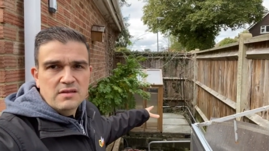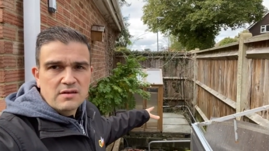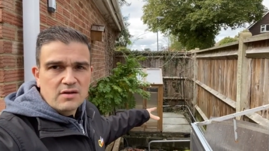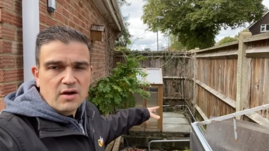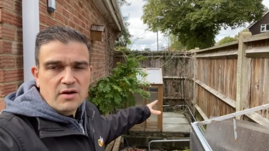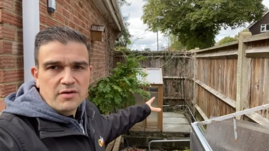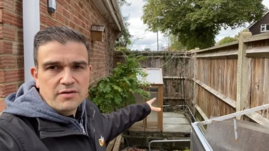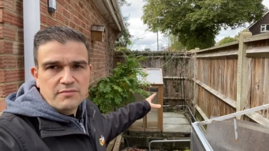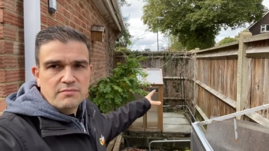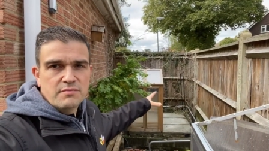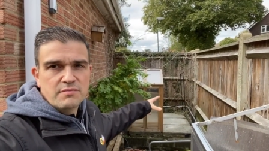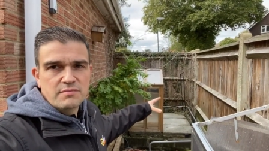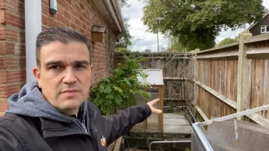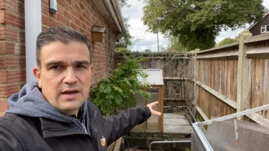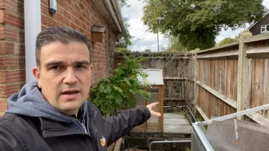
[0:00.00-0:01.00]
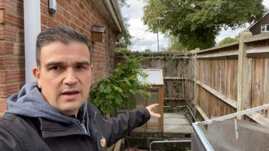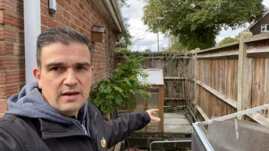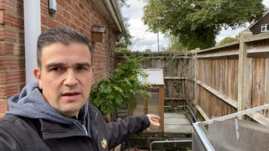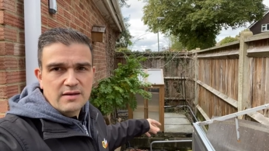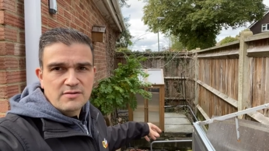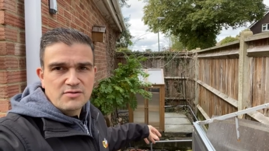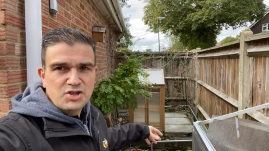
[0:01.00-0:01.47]
garden
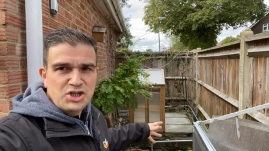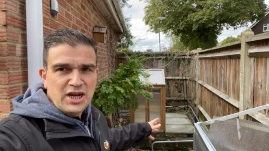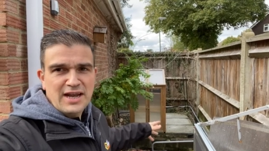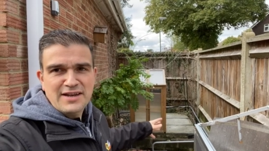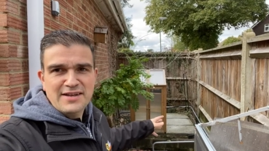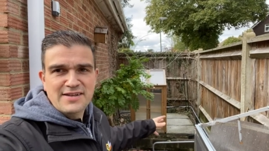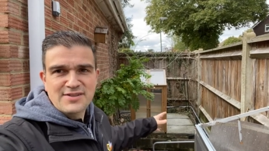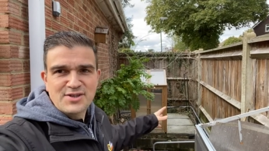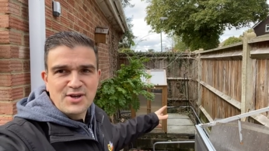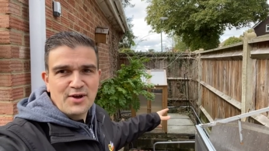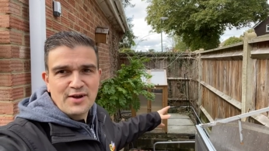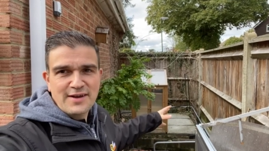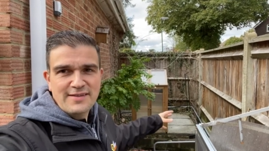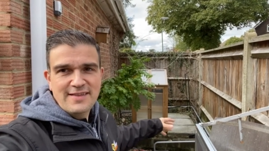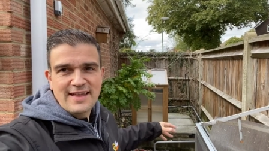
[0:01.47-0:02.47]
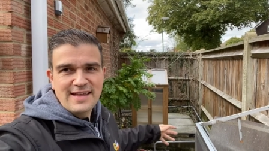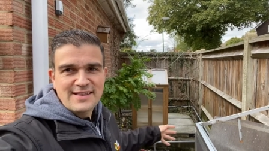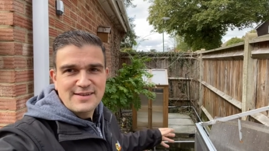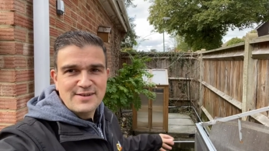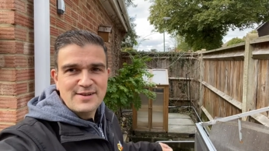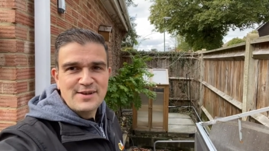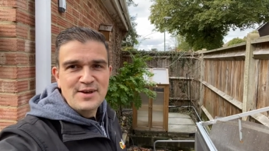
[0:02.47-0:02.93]
uh, shed tiny thing
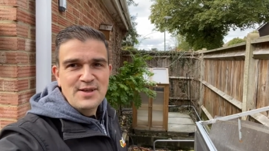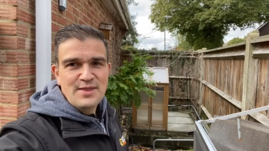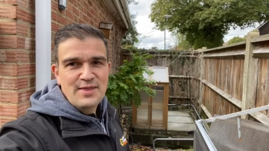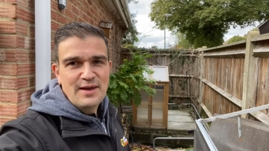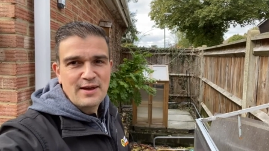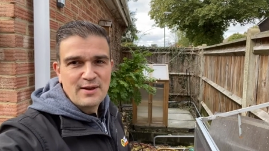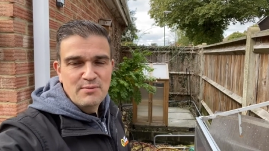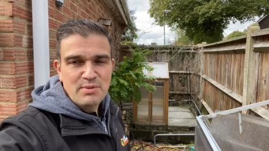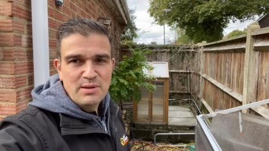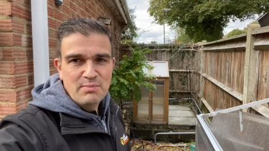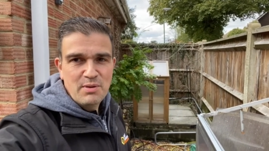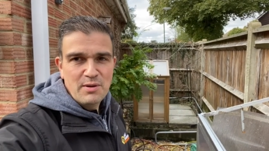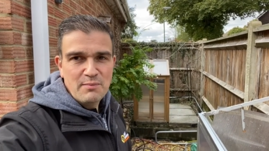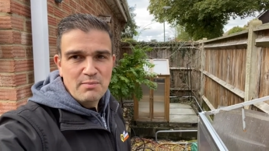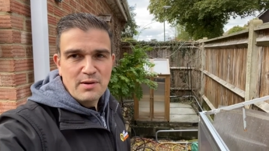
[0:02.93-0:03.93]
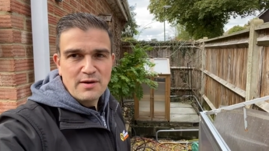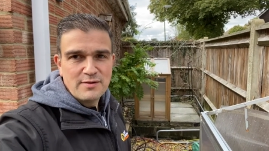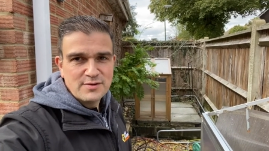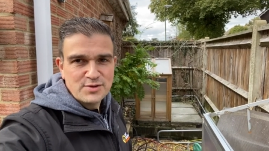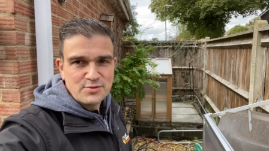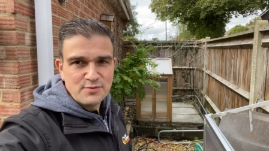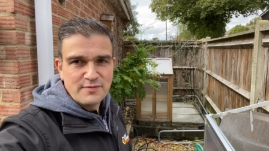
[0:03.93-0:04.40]
that they're going to be putting
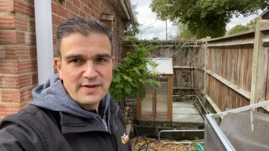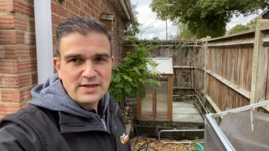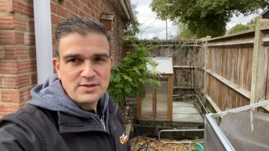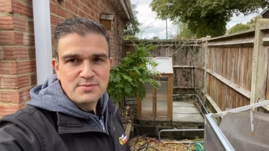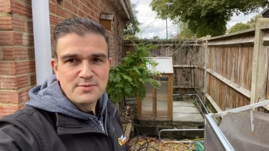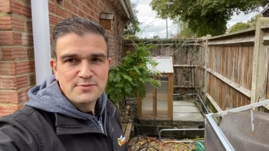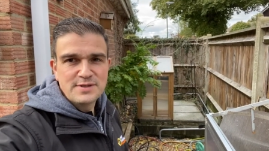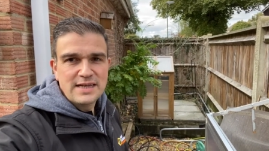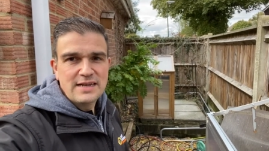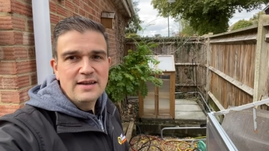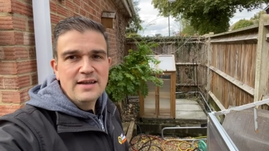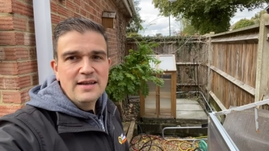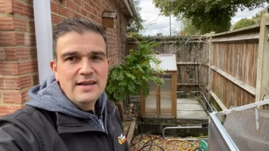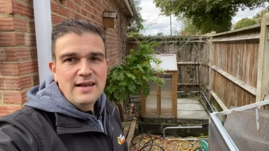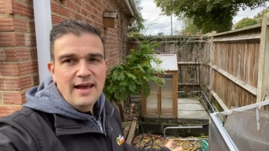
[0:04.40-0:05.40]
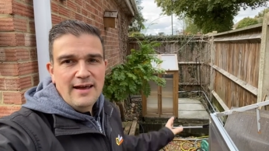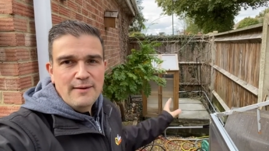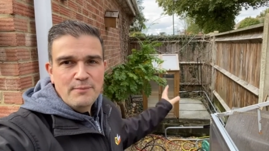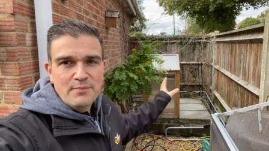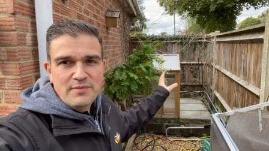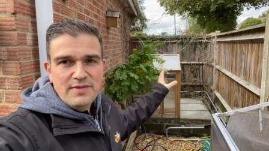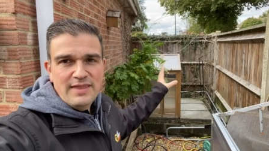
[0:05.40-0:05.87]
plants or vegetables in
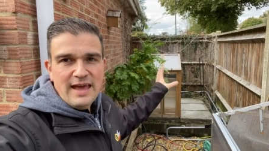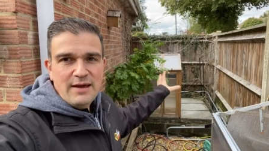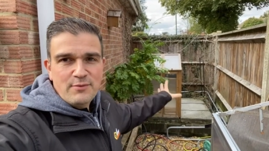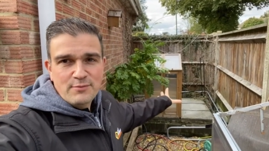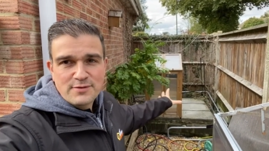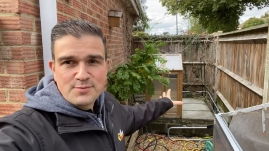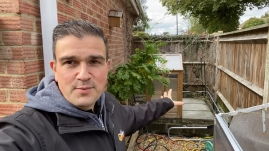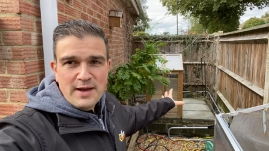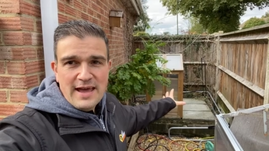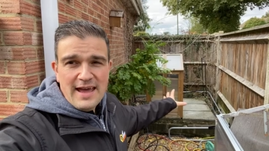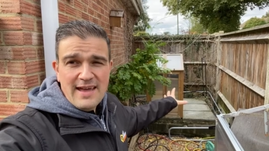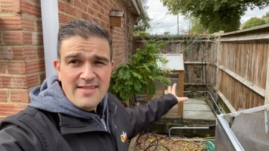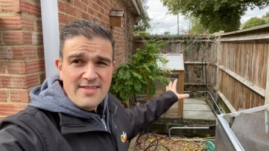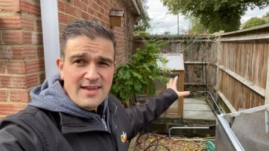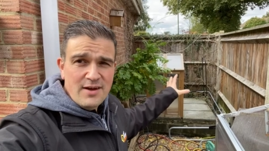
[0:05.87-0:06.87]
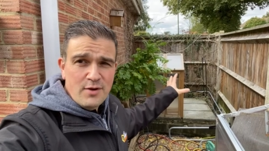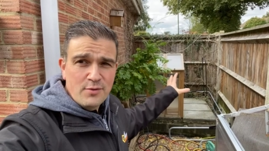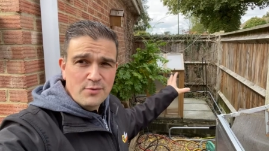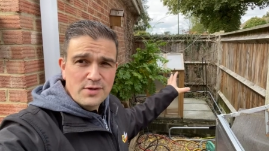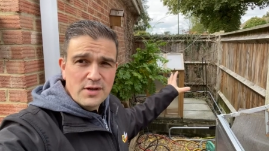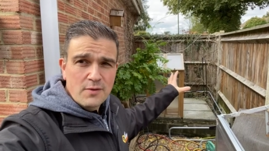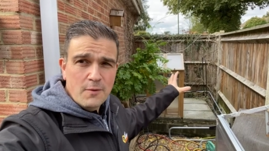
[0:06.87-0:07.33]
um, that was where the
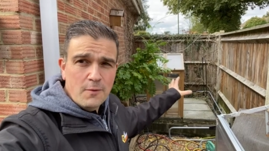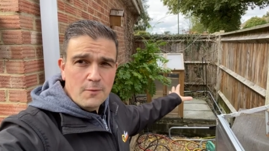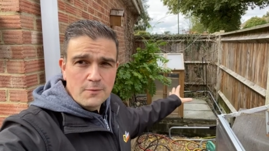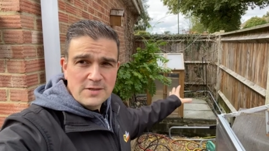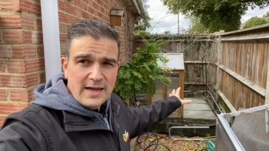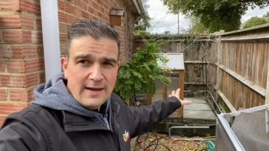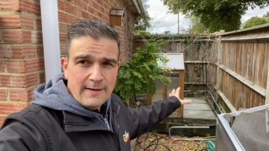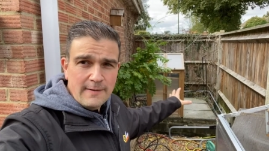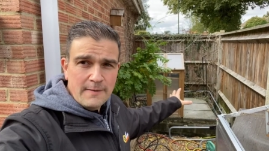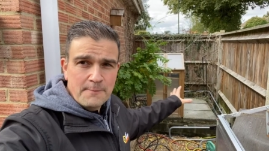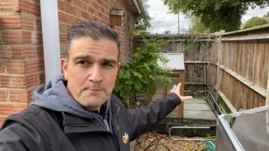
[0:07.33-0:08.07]
old oil tank